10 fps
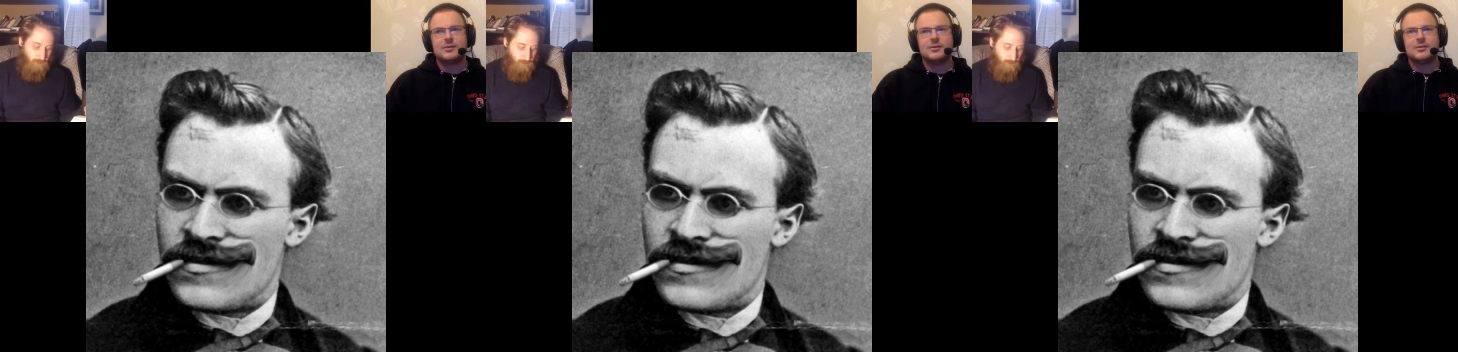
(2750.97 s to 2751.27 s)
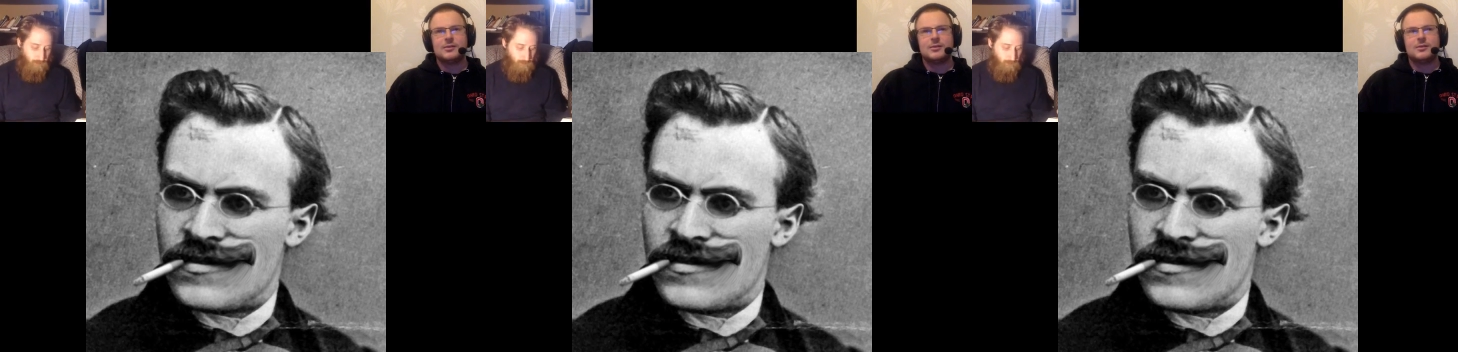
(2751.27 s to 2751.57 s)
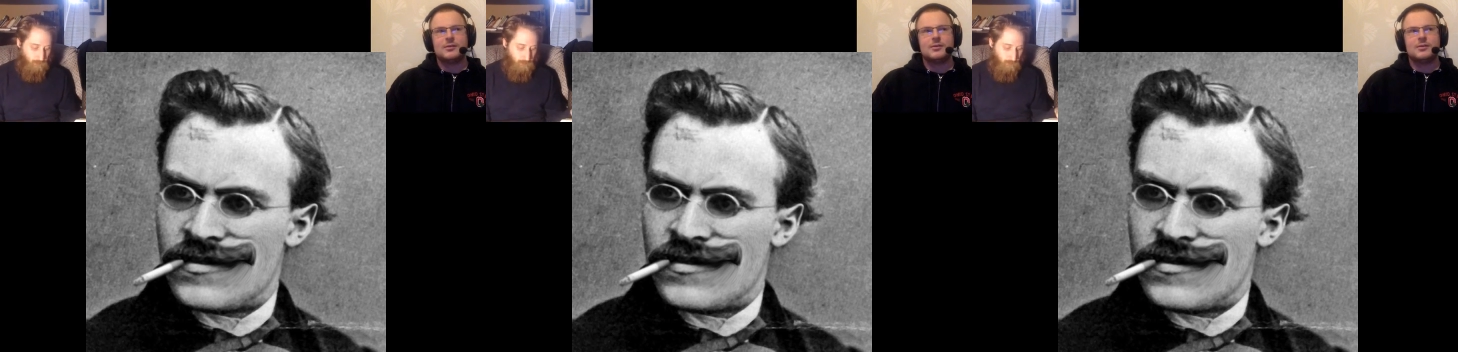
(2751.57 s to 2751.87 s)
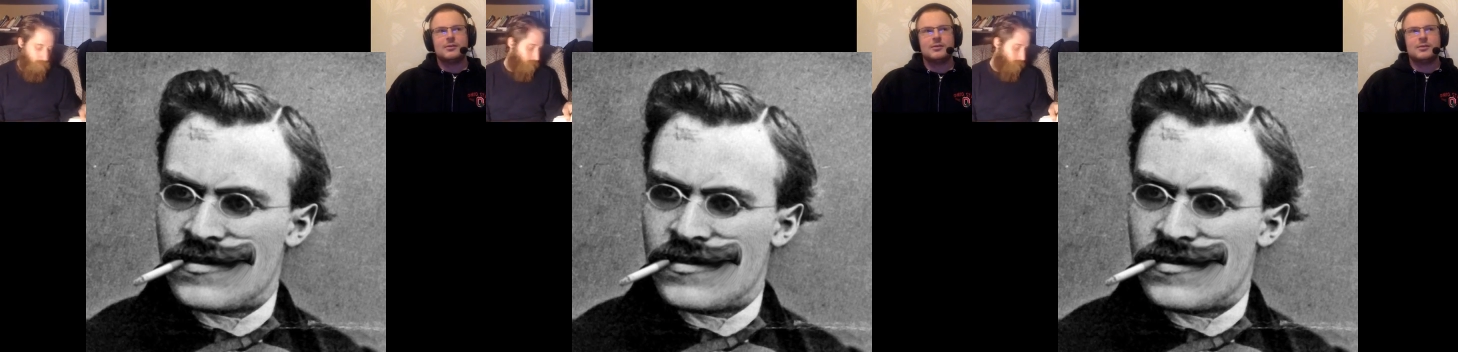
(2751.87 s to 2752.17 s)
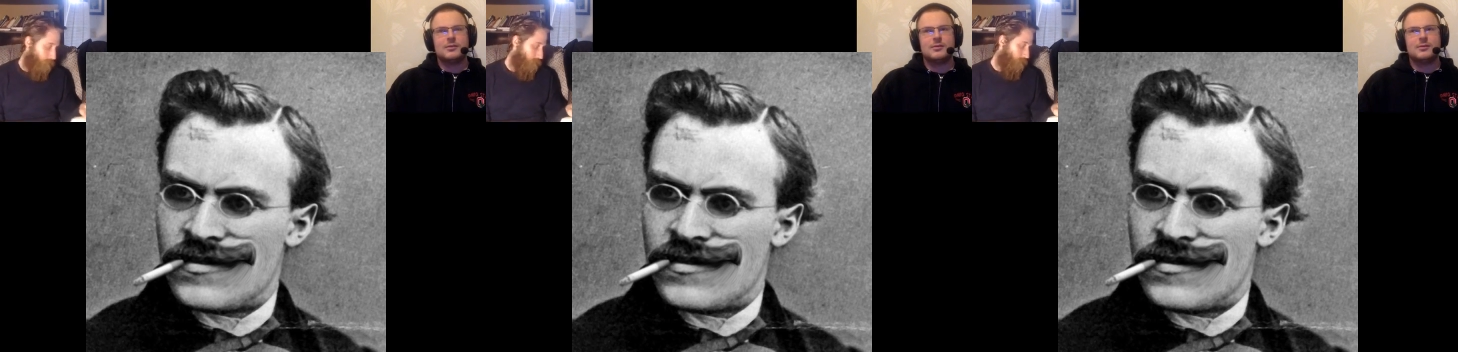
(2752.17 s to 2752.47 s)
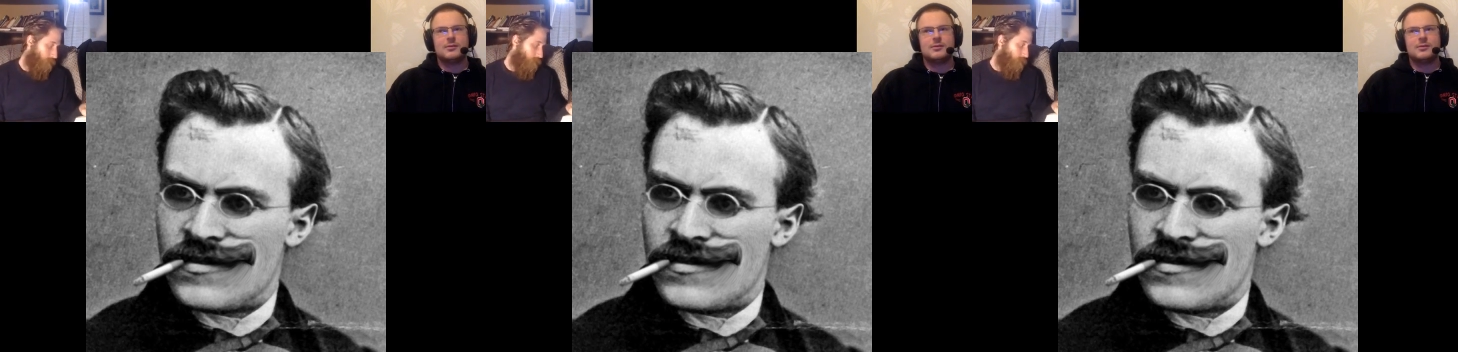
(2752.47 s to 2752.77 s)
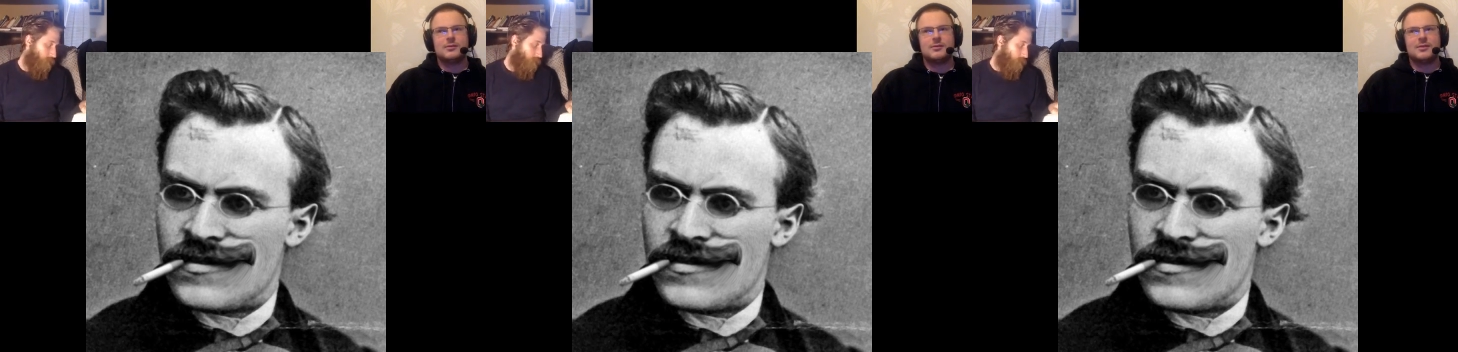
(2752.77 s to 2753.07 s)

(silence)